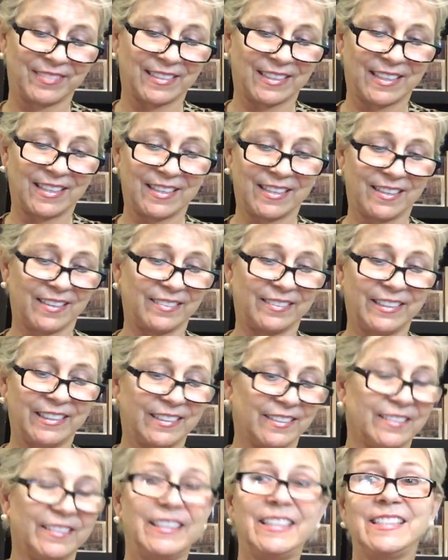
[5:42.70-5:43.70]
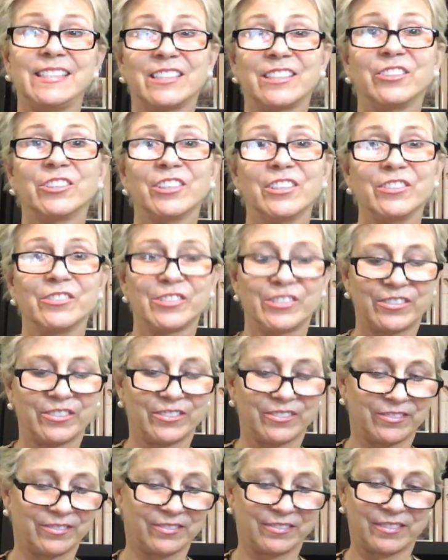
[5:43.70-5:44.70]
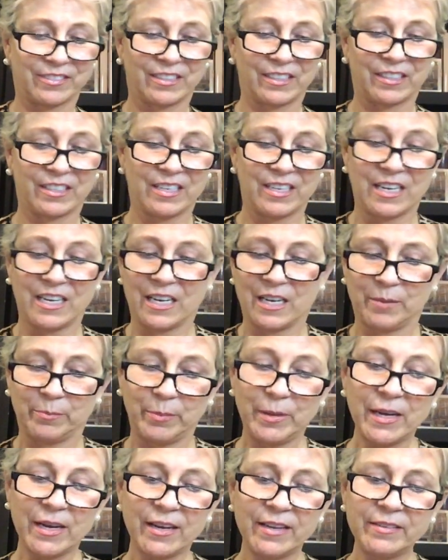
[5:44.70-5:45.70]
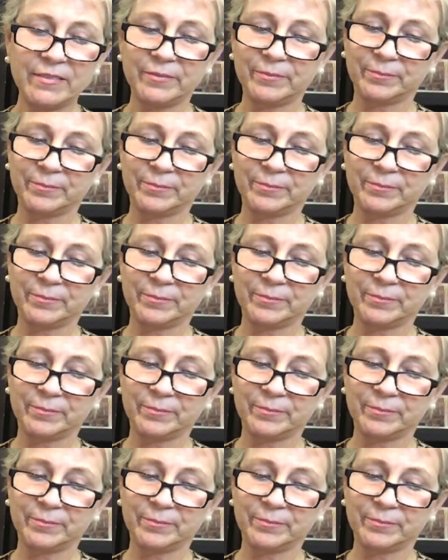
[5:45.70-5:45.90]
Uh, yeah, he's gross, but